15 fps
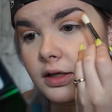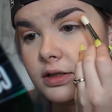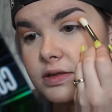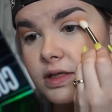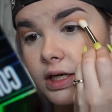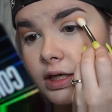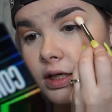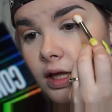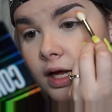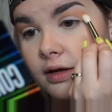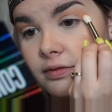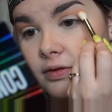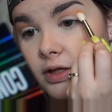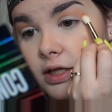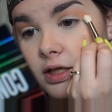Kind of that
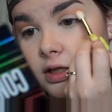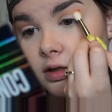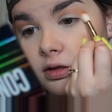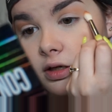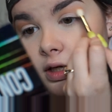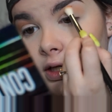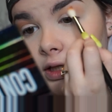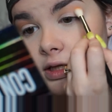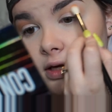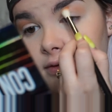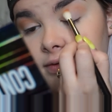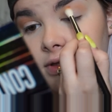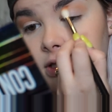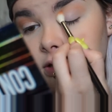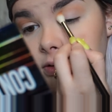feeling. I get that
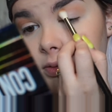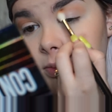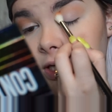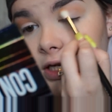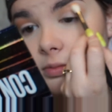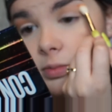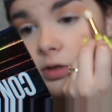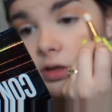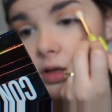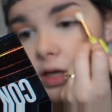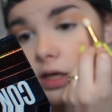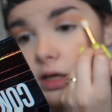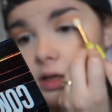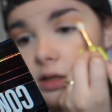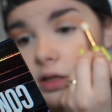feeling with makeup a
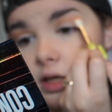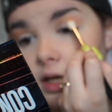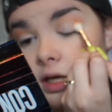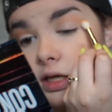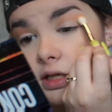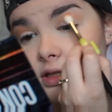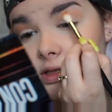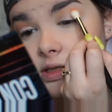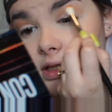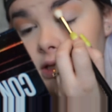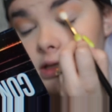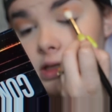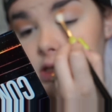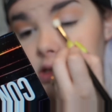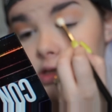lot. And it's not
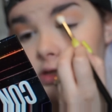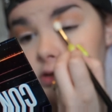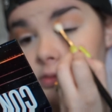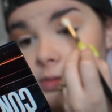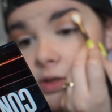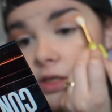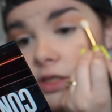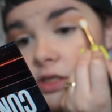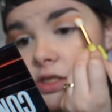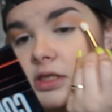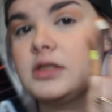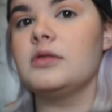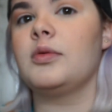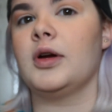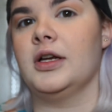like super
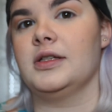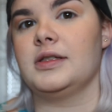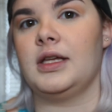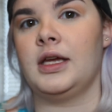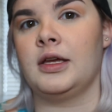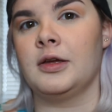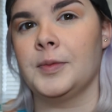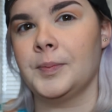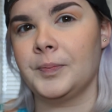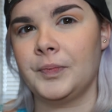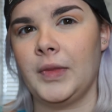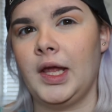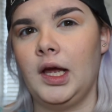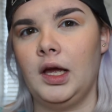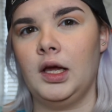itchy where it's like
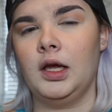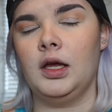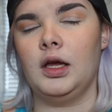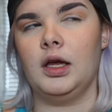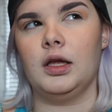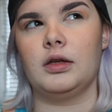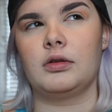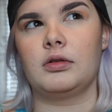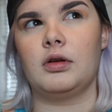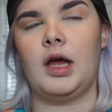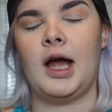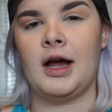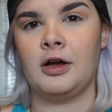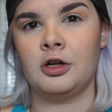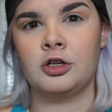
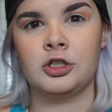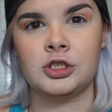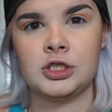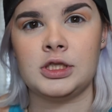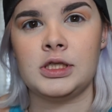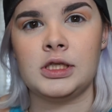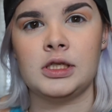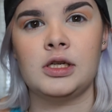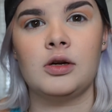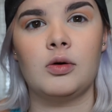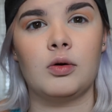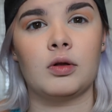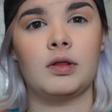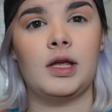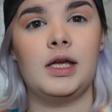allergy
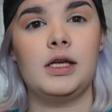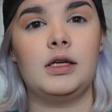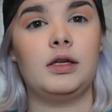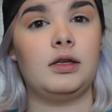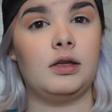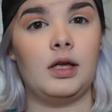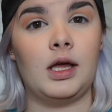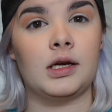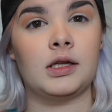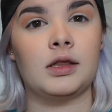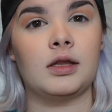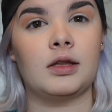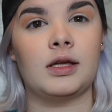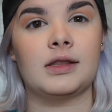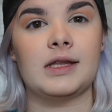or like
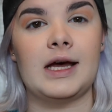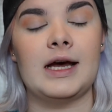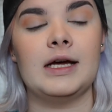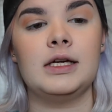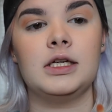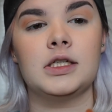anything like that.